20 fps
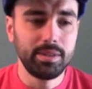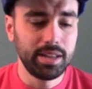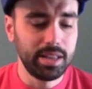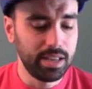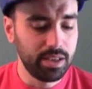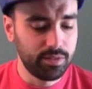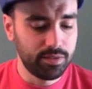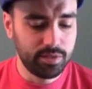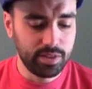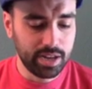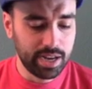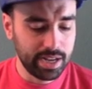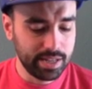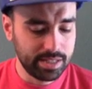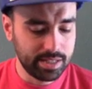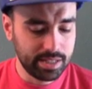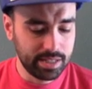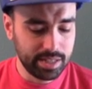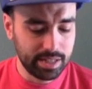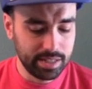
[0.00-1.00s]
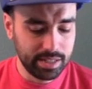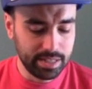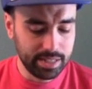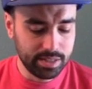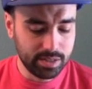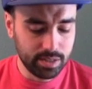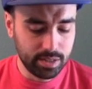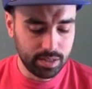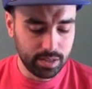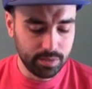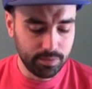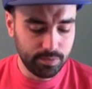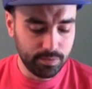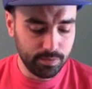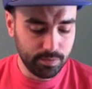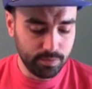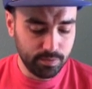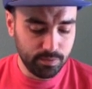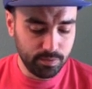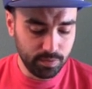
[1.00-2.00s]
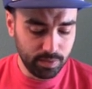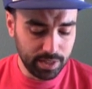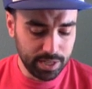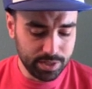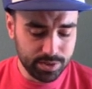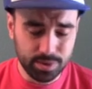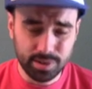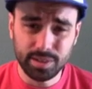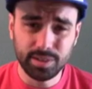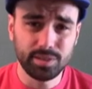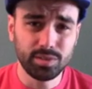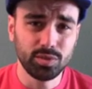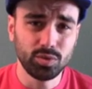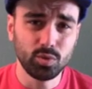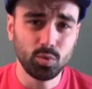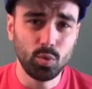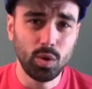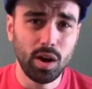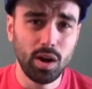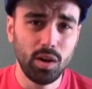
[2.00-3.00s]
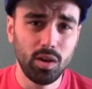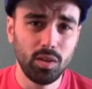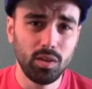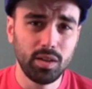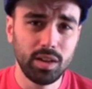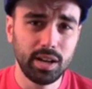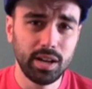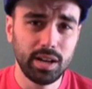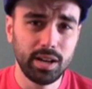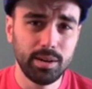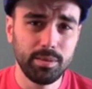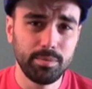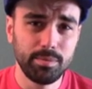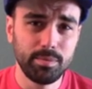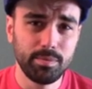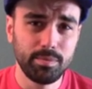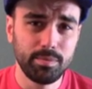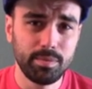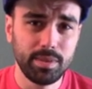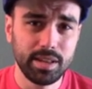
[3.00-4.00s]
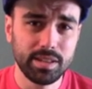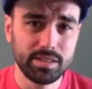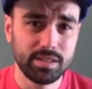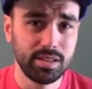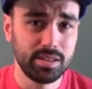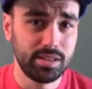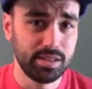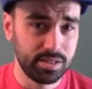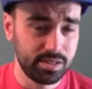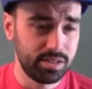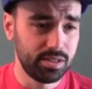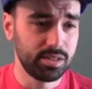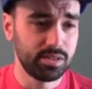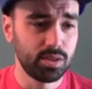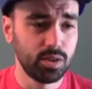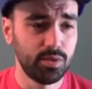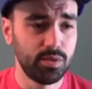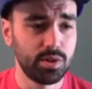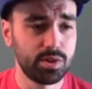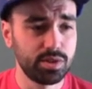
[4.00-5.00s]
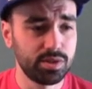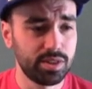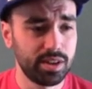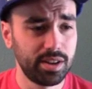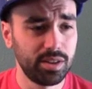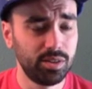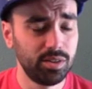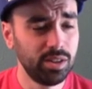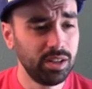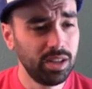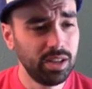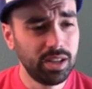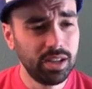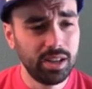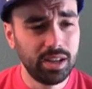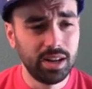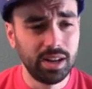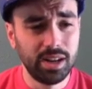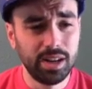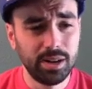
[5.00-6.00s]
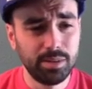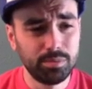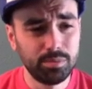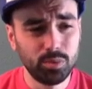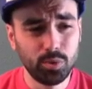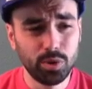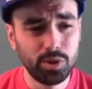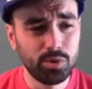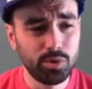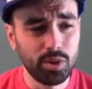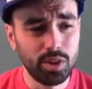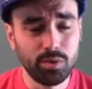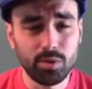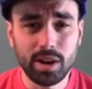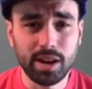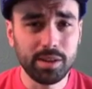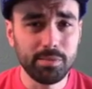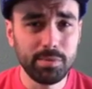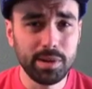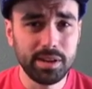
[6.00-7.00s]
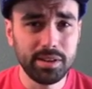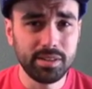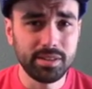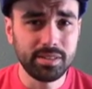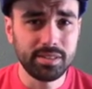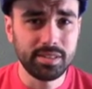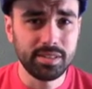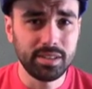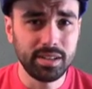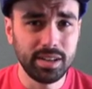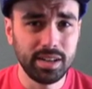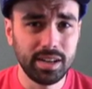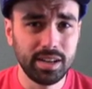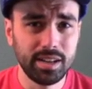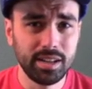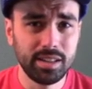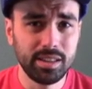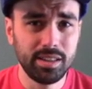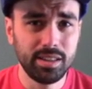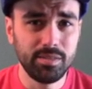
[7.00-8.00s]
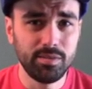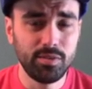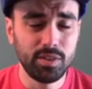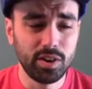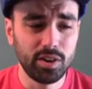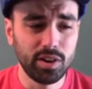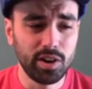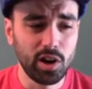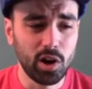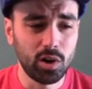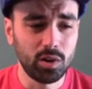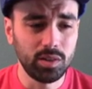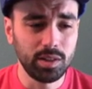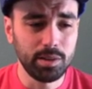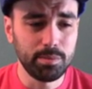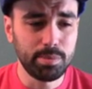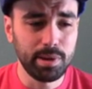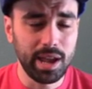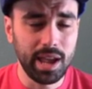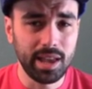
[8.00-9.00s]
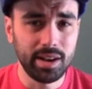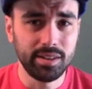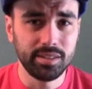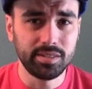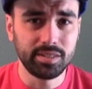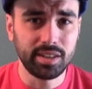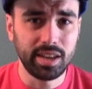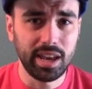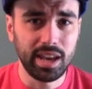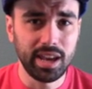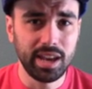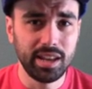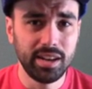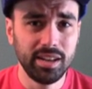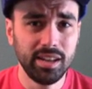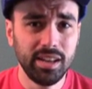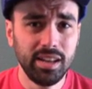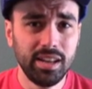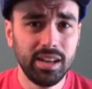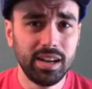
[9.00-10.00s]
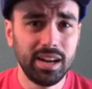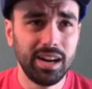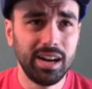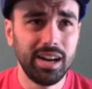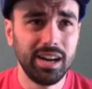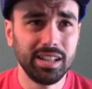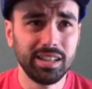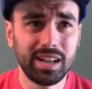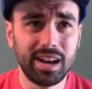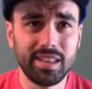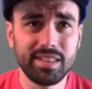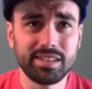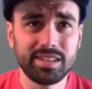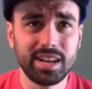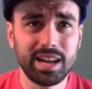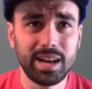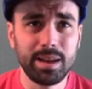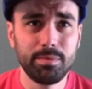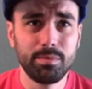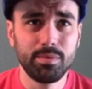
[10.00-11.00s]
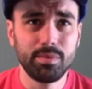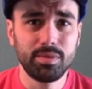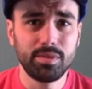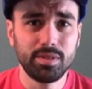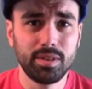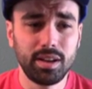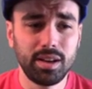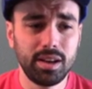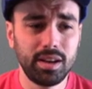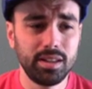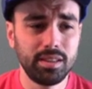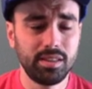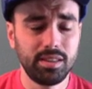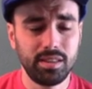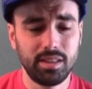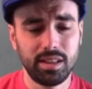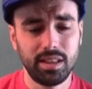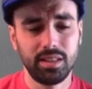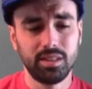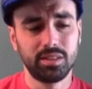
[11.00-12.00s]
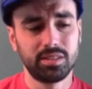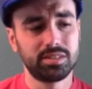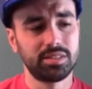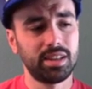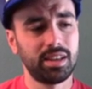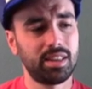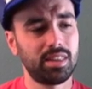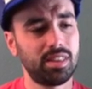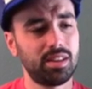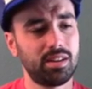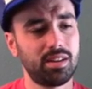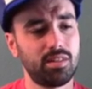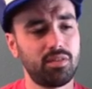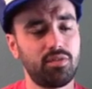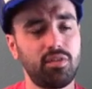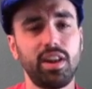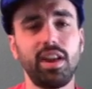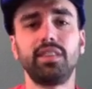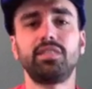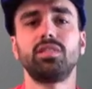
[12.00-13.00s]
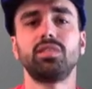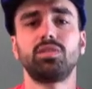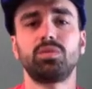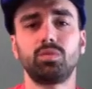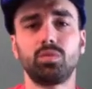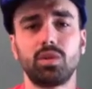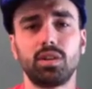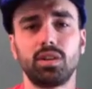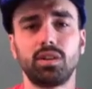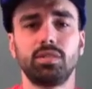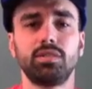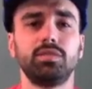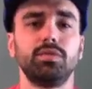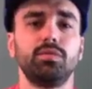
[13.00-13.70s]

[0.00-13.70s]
If not, it's on a LaserDisc as well as this DiscoVision title. Wouldn't really recommend it. Very early pan and scan. A lot of the times it looks like their faces were